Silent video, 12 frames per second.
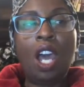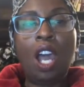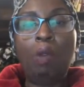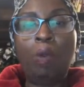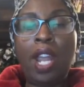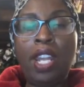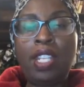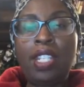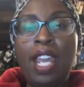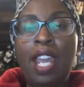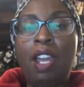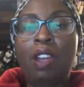I write it
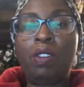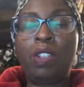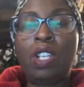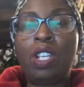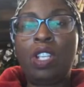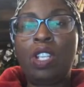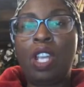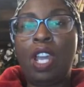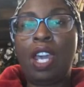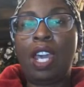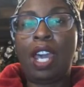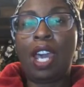down,
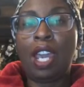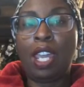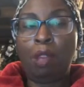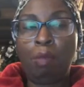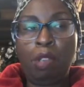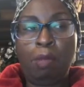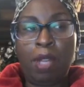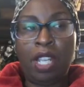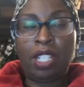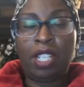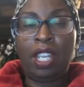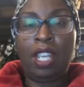I
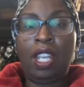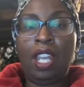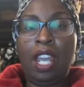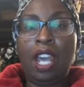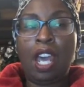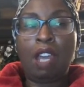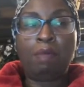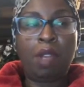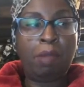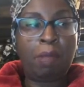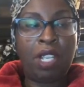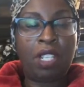implement it, I
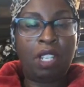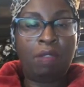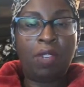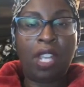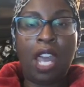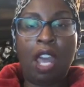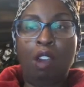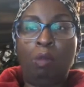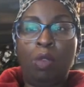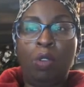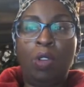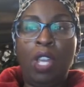make myself
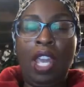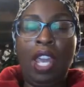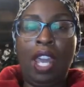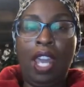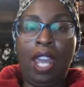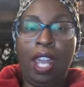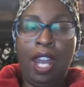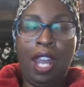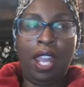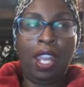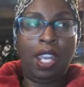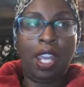accountable, and
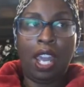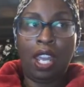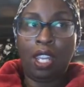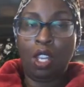I